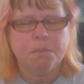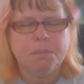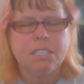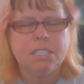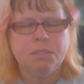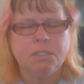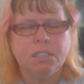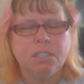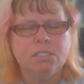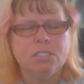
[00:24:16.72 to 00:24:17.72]
Because if you
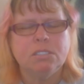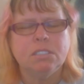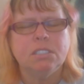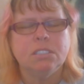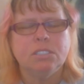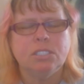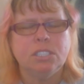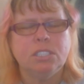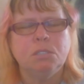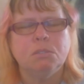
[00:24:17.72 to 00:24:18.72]
understood
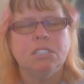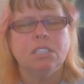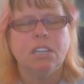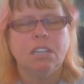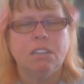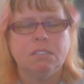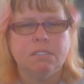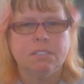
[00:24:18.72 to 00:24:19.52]
genuine love,